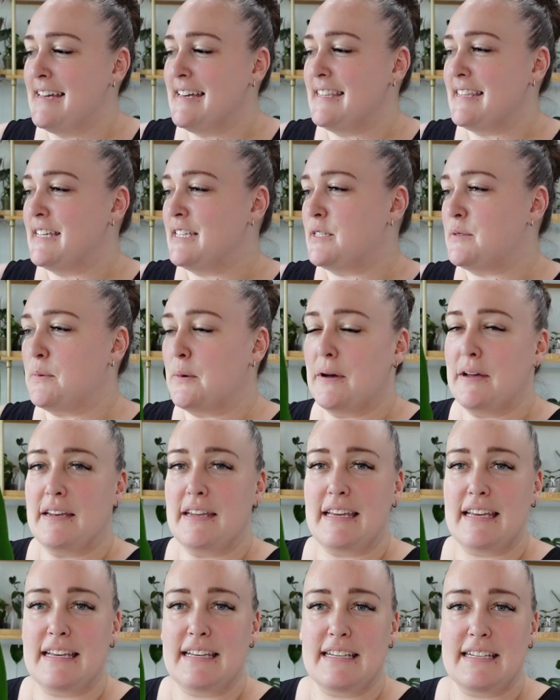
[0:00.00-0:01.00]
This one
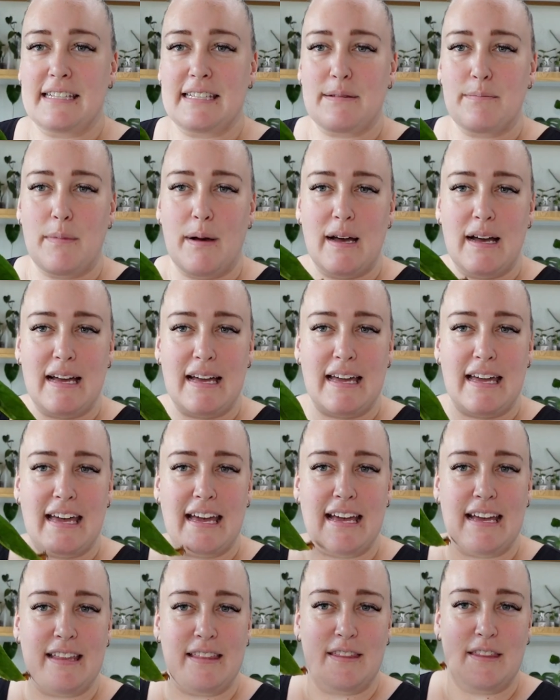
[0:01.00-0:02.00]
is my
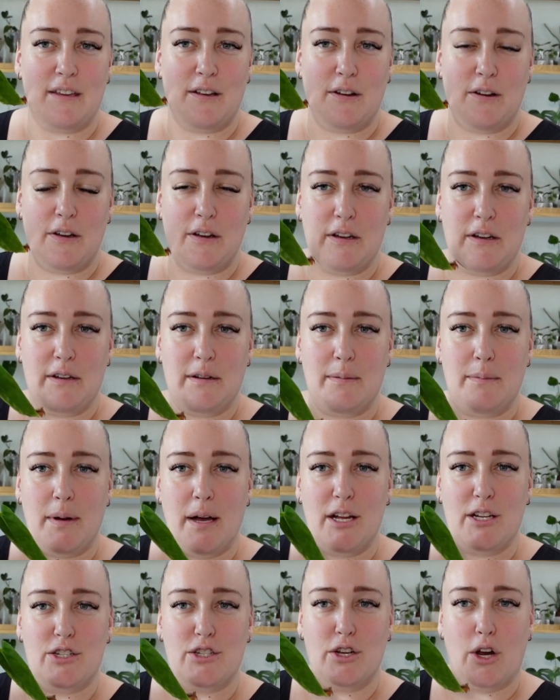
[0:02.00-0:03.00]

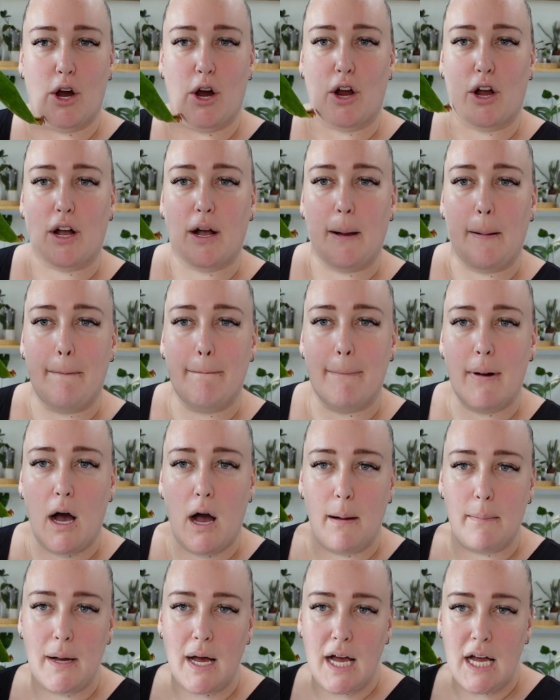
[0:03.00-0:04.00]
Anthurium Dark
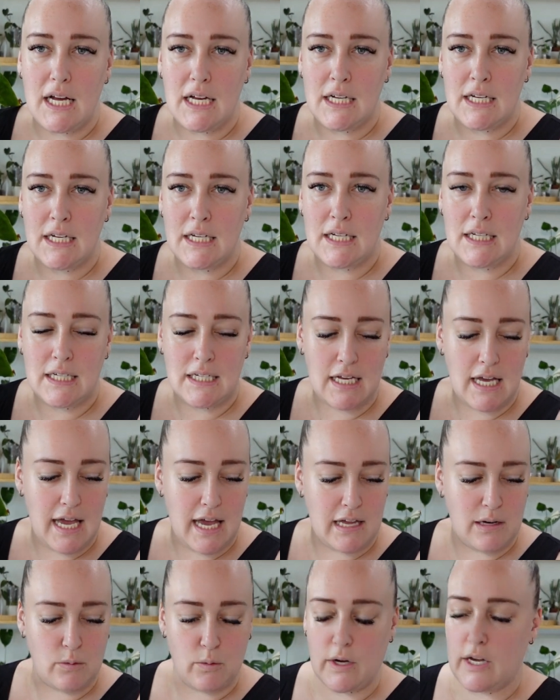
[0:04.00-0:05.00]
Mama,
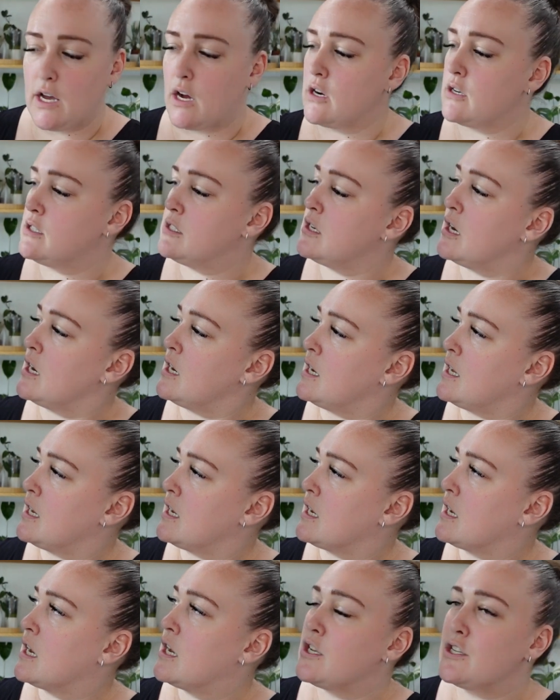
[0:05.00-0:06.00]
and we are
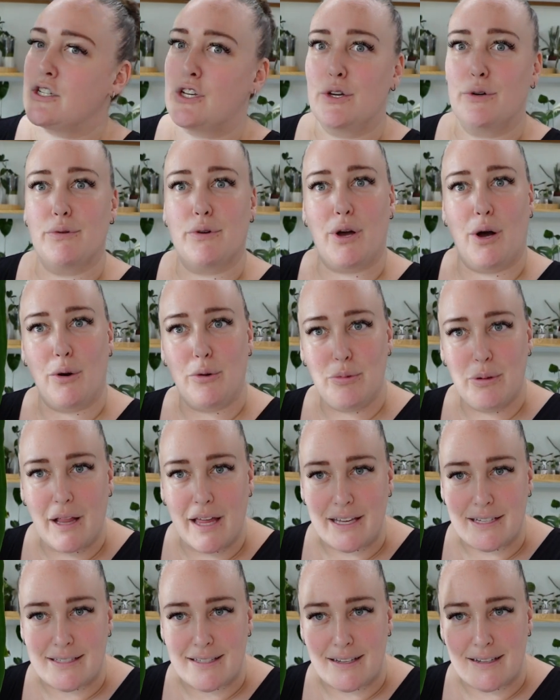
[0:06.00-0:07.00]
starting to go
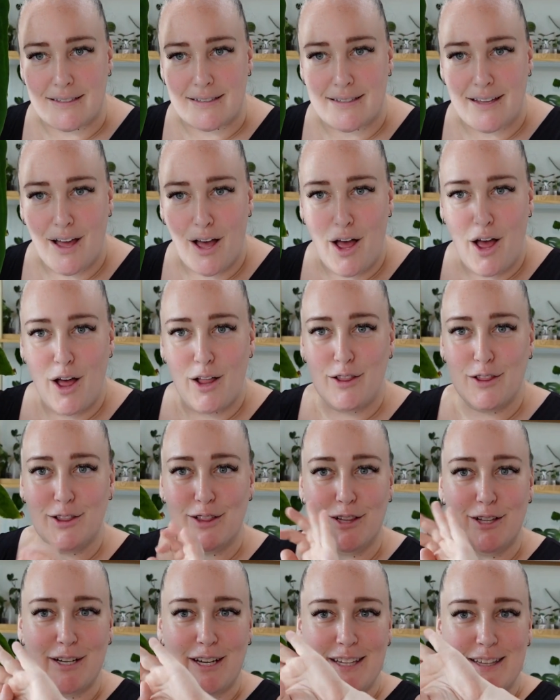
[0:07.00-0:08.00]
places.
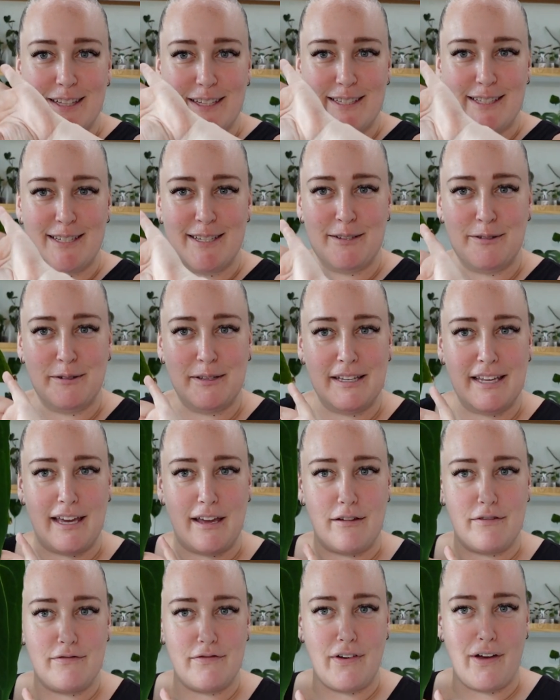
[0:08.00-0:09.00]
Look at this new
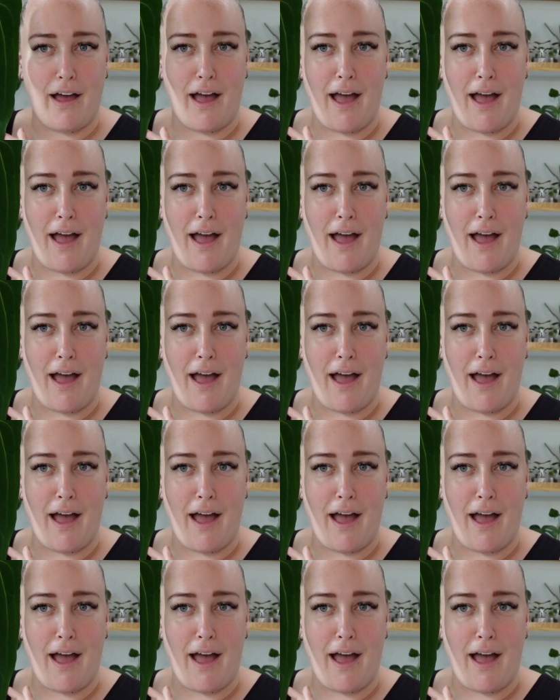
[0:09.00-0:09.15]
leaf.